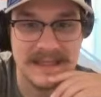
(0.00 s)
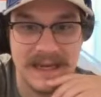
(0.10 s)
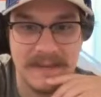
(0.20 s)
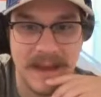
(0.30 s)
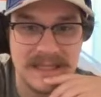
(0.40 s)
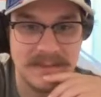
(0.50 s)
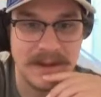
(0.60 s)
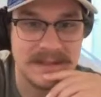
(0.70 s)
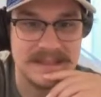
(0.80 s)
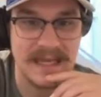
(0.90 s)
leading
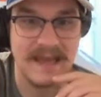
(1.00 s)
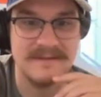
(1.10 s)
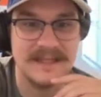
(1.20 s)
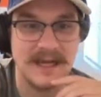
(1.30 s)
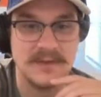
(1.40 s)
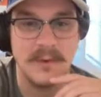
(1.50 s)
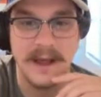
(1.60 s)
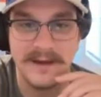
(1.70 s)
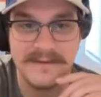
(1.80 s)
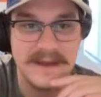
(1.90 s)
baseball in saves. He's got
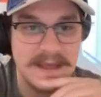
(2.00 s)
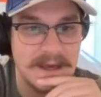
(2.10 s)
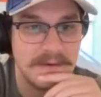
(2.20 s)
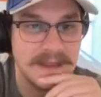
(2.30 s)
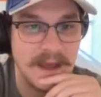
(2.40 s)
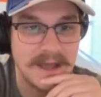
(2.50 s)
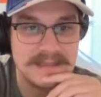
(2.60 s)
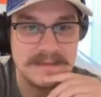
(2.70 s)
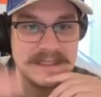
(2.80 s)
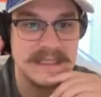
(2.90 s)
12. Really
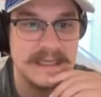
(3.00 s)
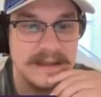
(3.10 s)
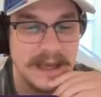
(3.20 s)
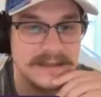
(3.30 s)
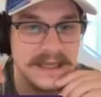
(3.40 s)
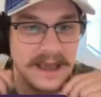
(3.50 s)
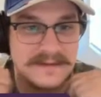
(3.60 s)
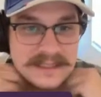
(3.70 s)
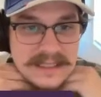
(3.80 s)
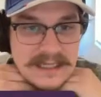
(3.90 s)
awesome to see Helsley
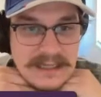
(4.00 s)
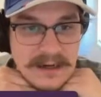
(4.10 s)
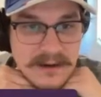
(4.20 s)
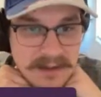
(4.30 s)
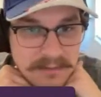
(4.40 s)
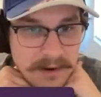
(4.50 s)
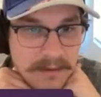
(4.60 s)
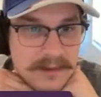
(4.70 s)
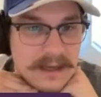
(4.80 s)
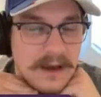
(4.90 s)
have success. I know you
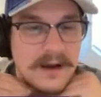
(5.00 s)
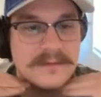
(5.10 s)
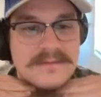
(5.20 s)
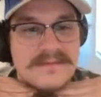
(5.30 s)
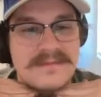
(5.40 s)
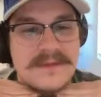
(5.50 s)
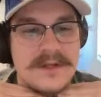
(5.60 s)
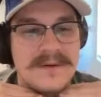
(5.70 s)
probably aren't too